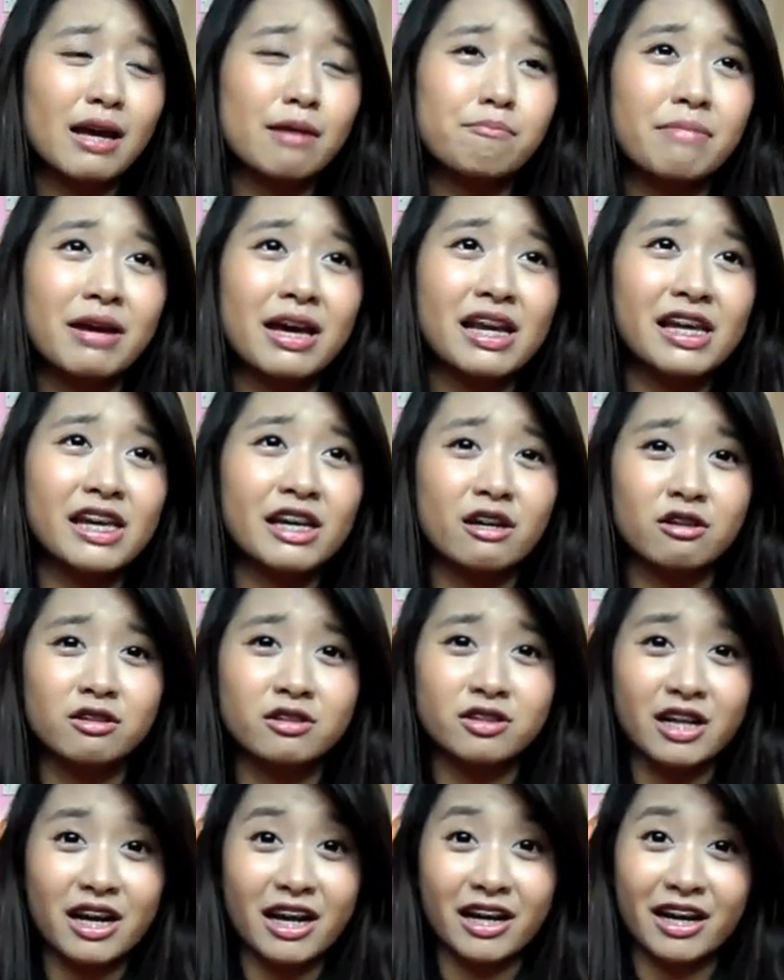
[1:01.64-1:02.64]
my ballet
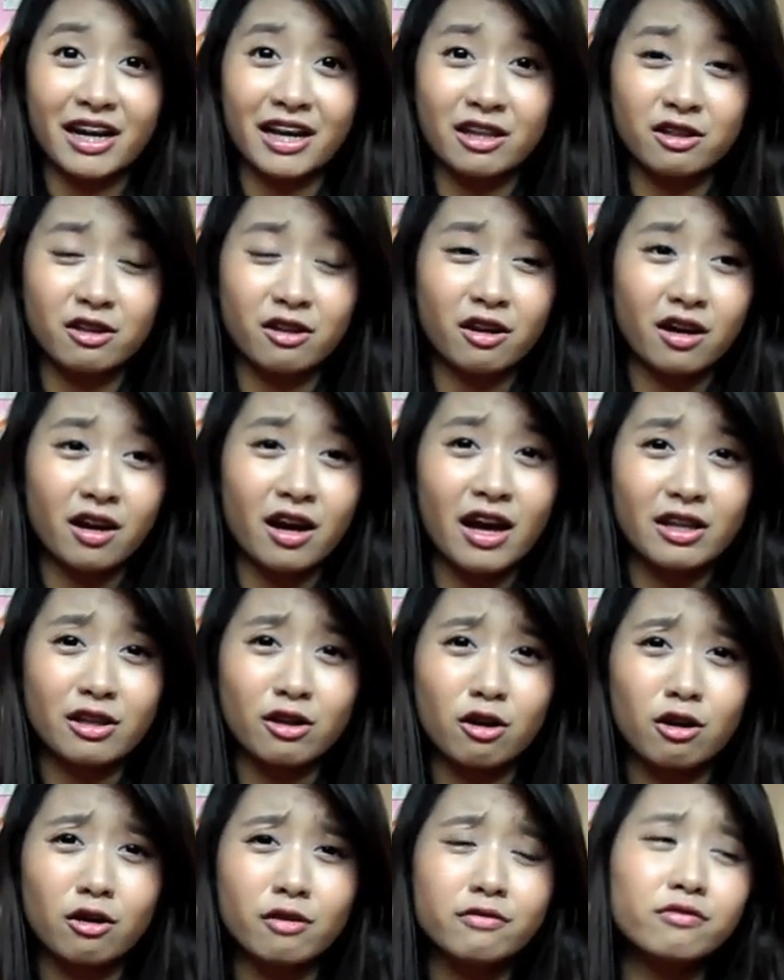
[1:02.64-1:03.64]
contract get cut
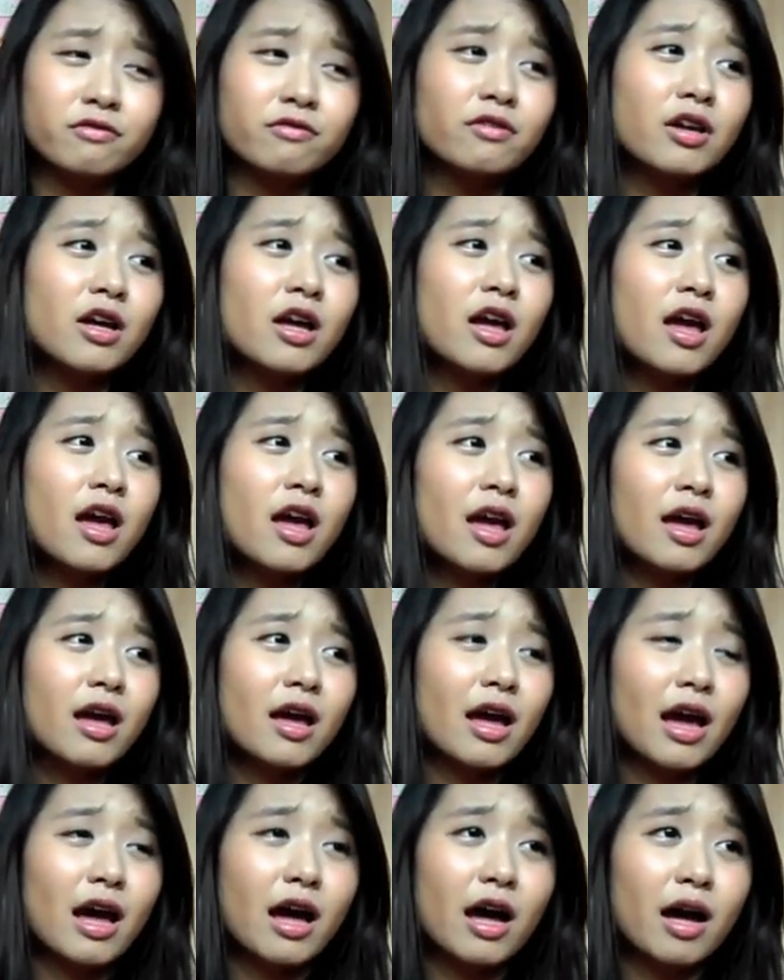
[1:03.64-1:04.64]
off,
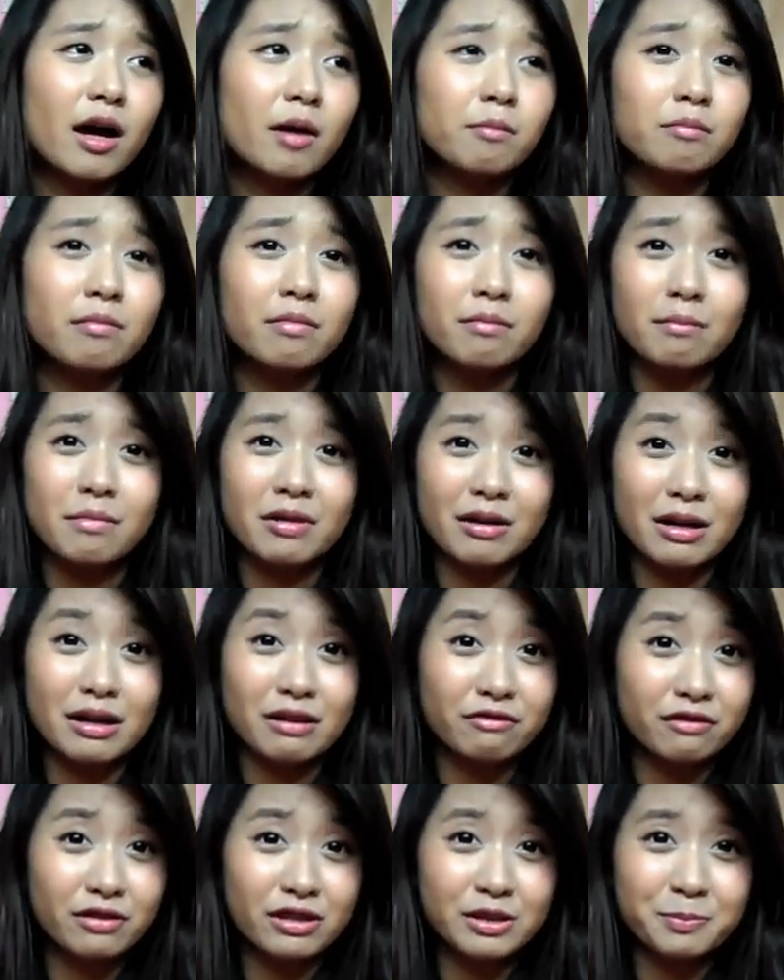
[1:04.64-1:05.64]
my
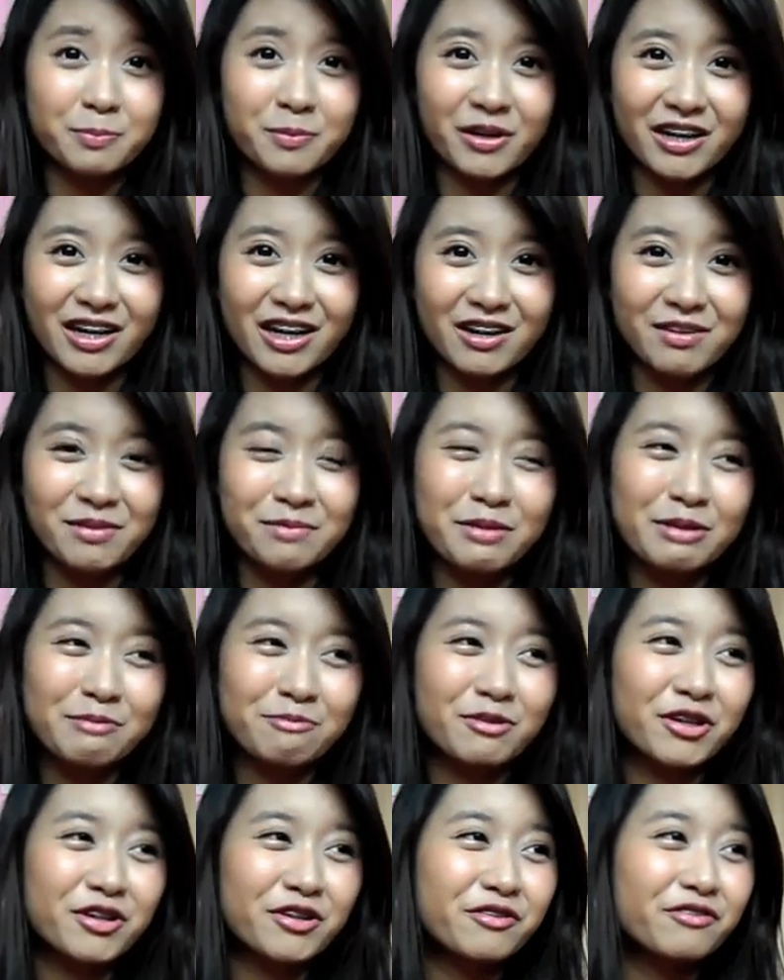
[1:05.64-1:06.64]
first breakup with my
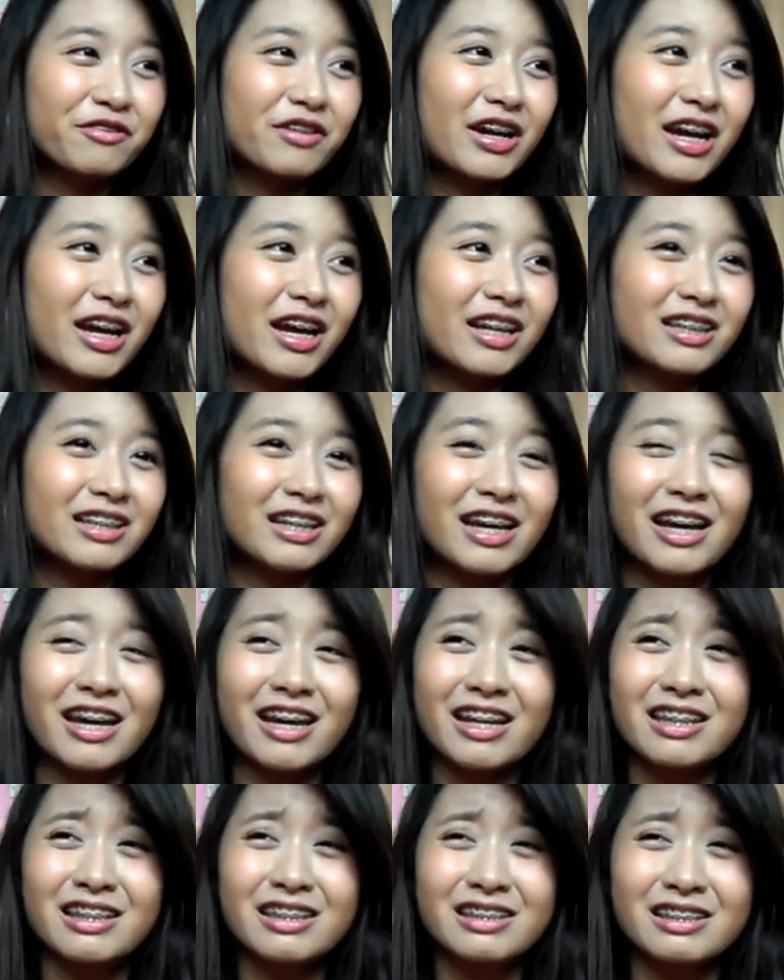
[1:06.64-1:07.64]
boyfriend,
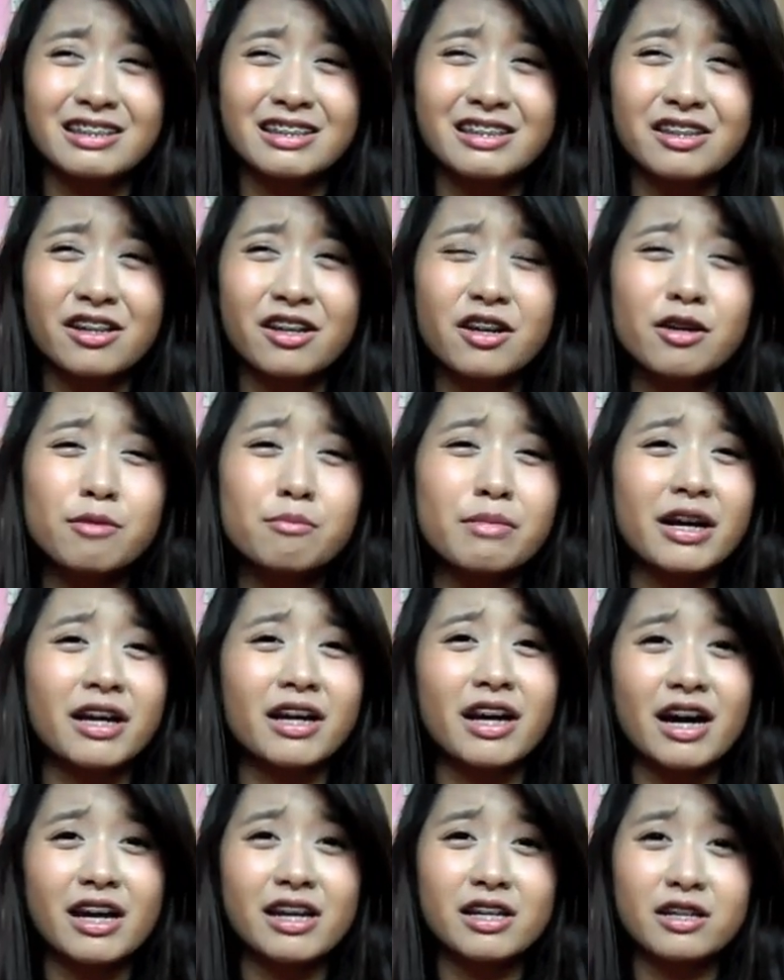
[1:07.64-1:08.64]
and sort of
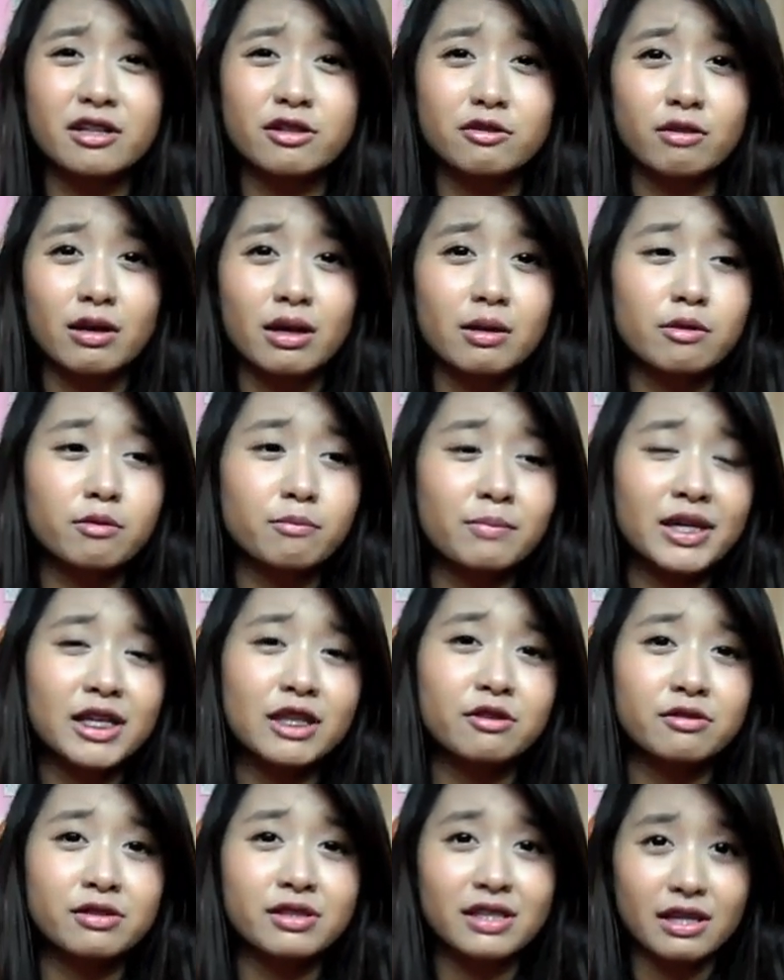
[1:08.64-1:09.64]
my guardian don't want
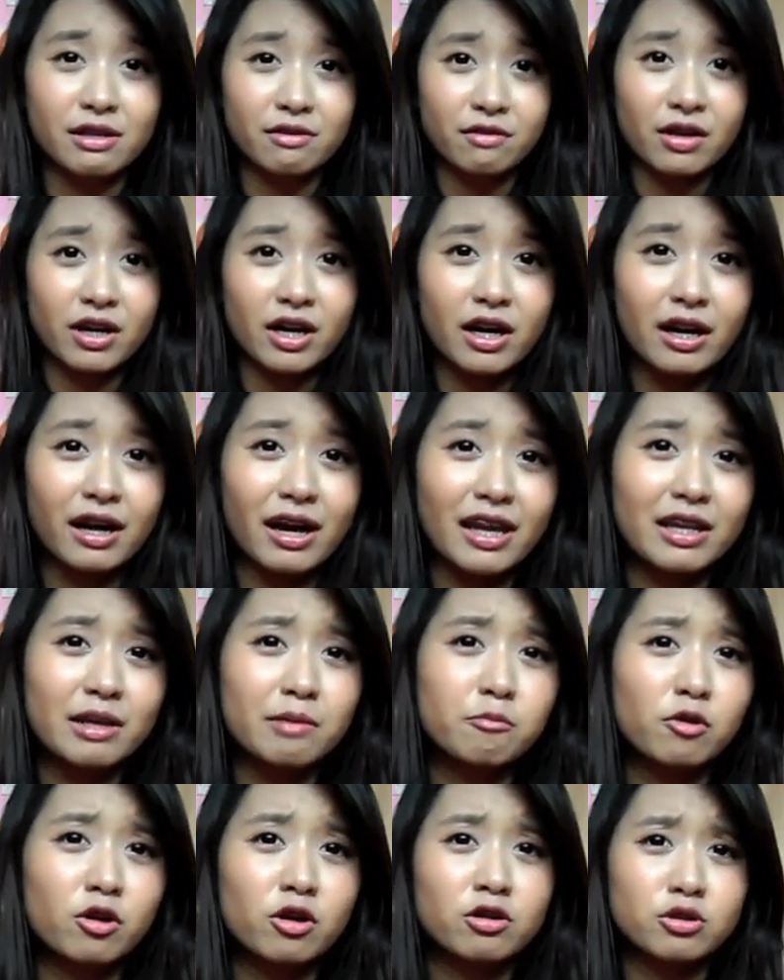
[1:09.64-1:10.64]
me to stay with her
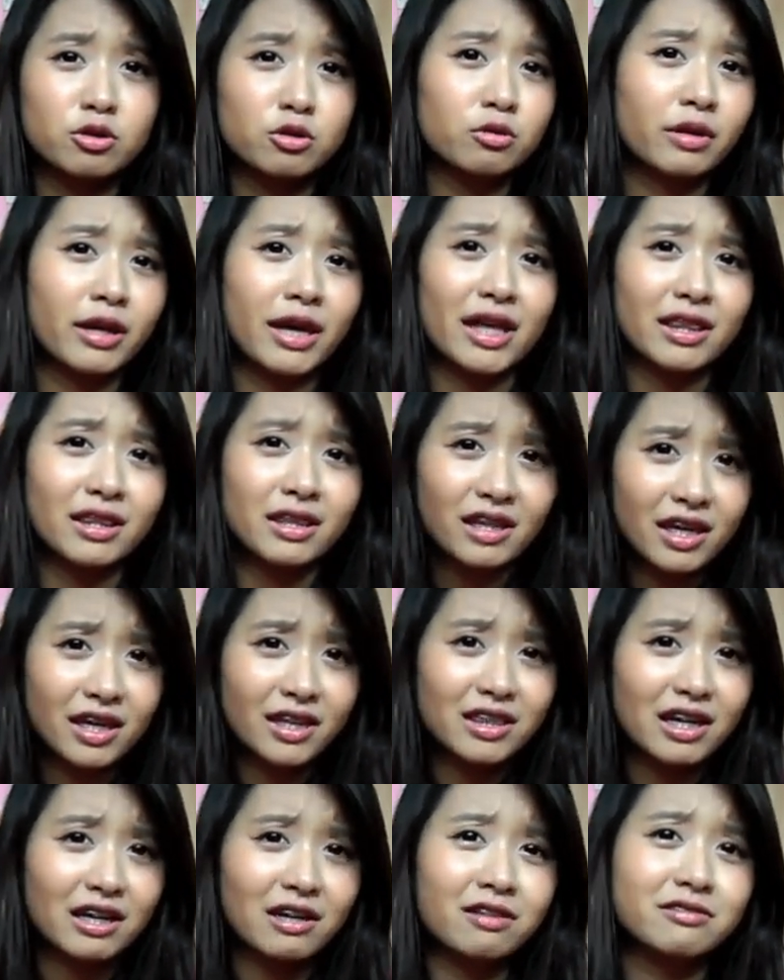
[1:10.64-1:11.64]
anymore, so get
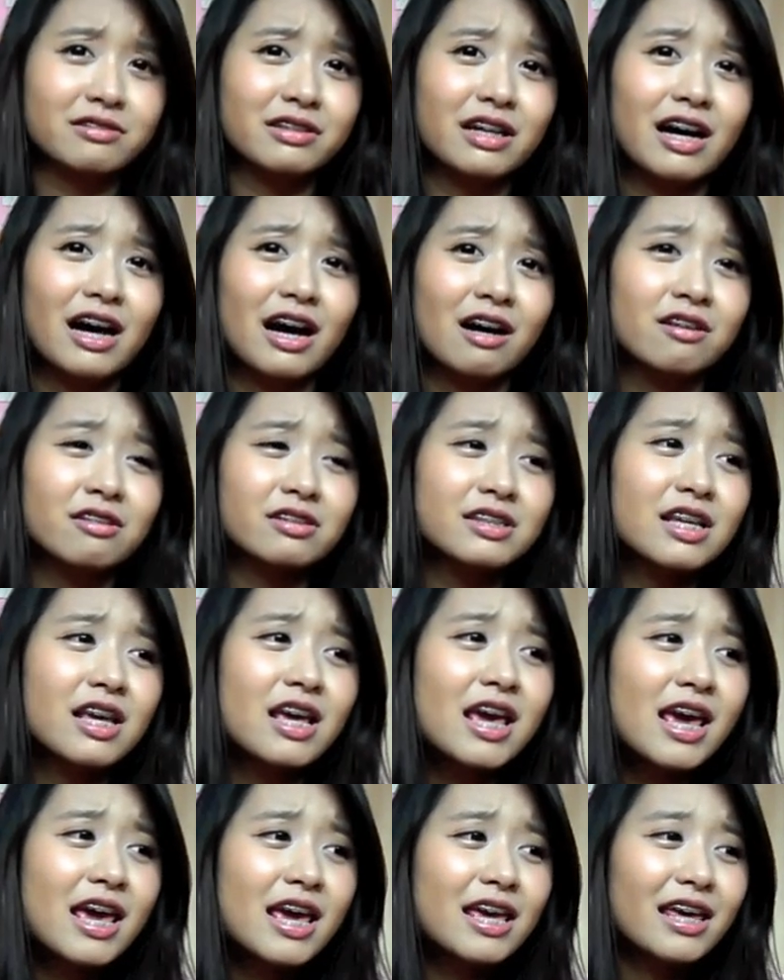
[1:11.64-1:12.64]
kicked out of the house.
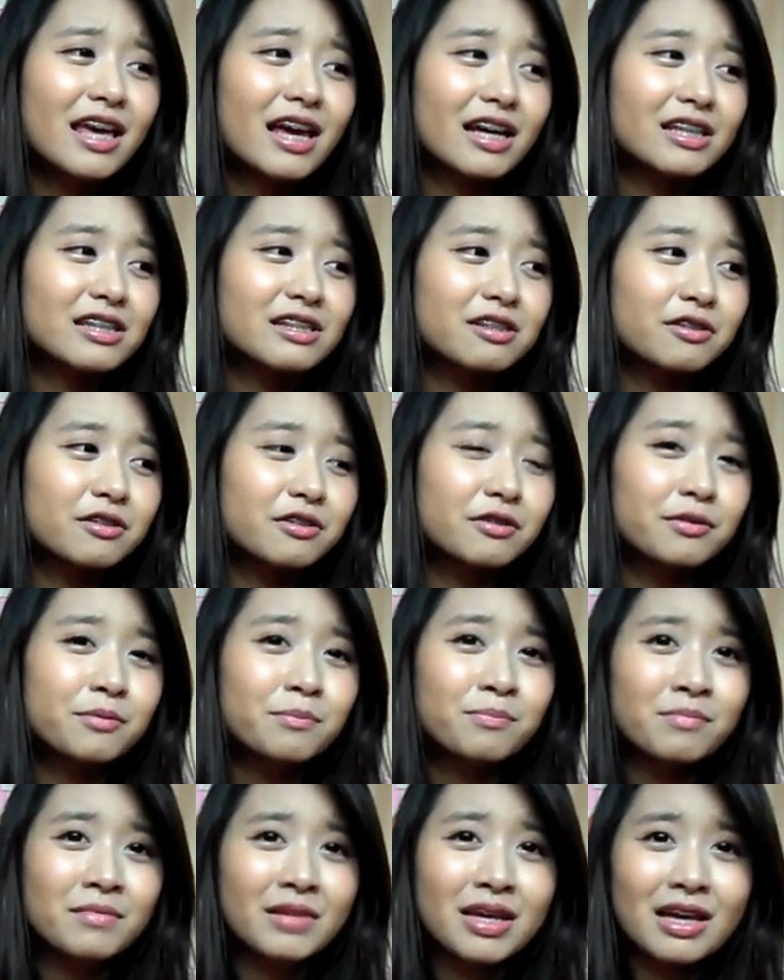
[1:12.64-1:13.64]
Yeah, so
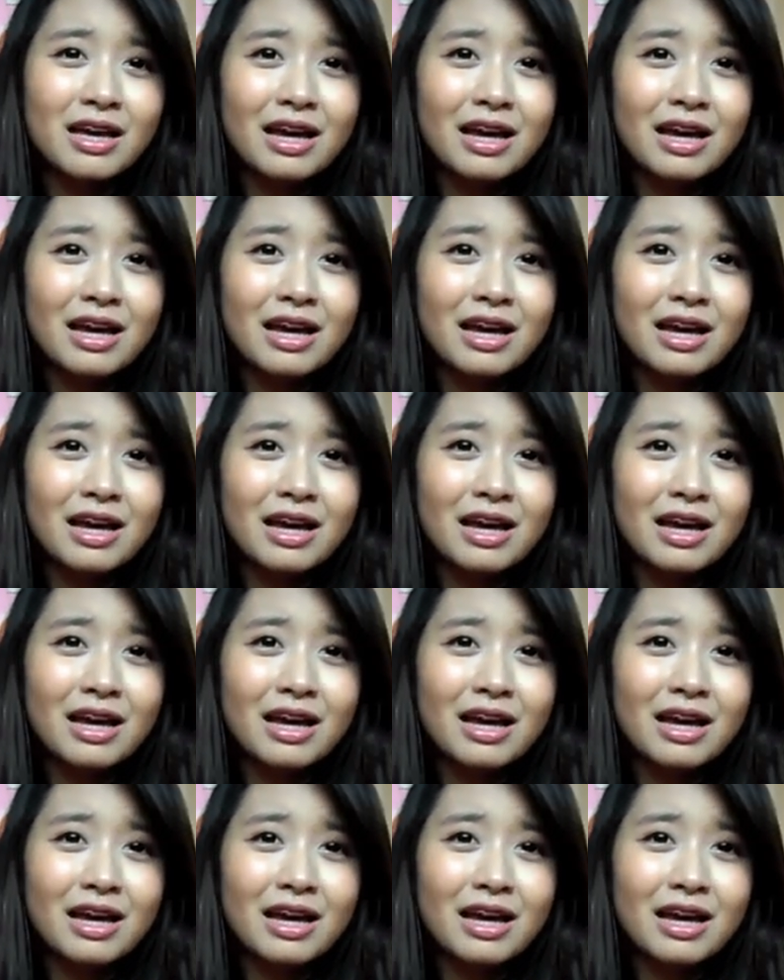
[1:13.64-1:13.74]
